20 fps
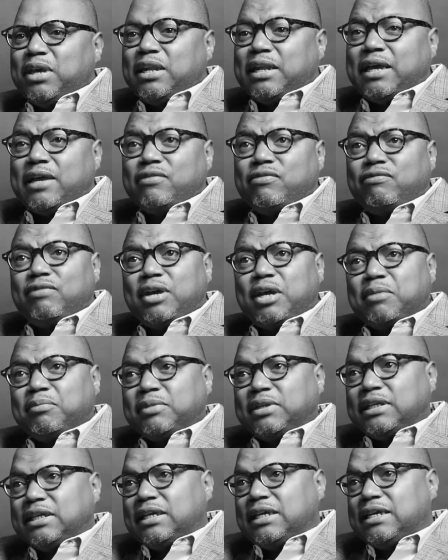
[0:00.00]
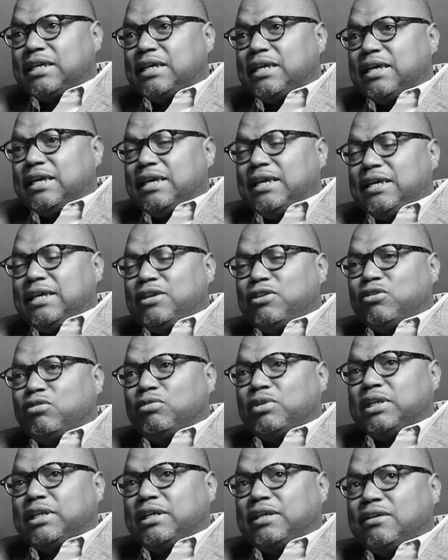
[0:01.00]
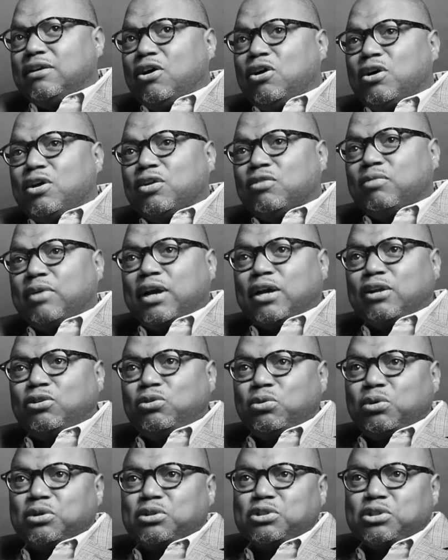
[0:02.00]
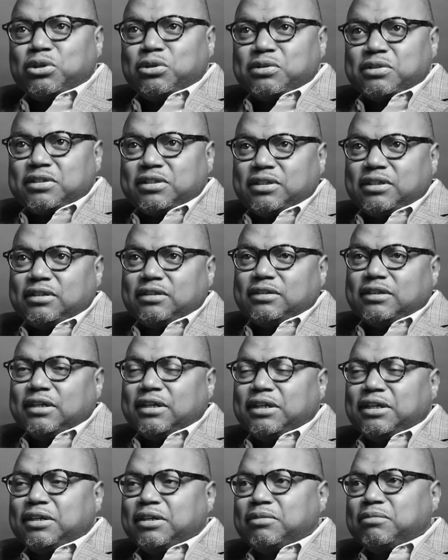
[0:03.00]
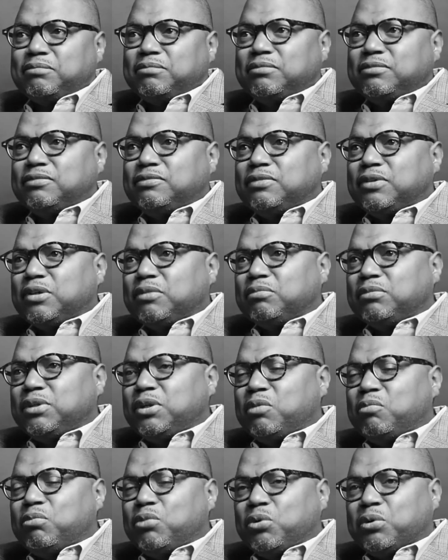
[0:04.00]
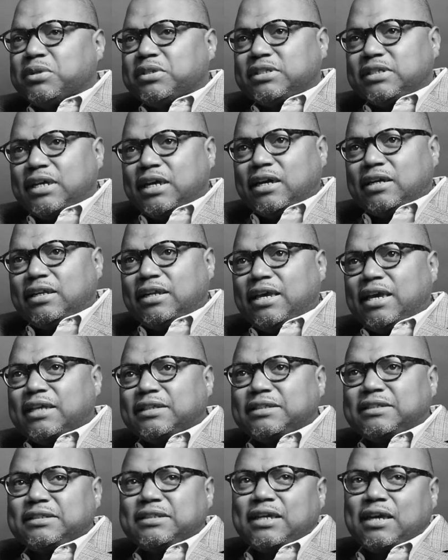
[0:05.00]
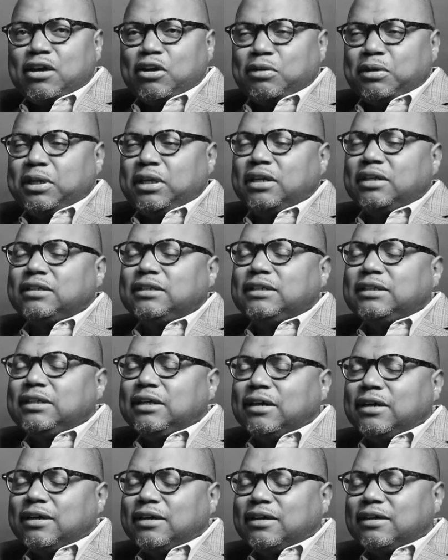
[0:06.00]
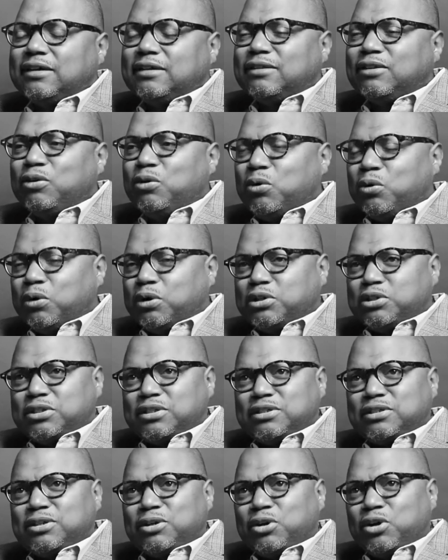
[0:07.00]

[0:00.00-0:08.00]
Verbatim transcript: and I had family, you know, really all around North Jersey, um, from, you know, Morris County, Essex County, uh, the Oranges,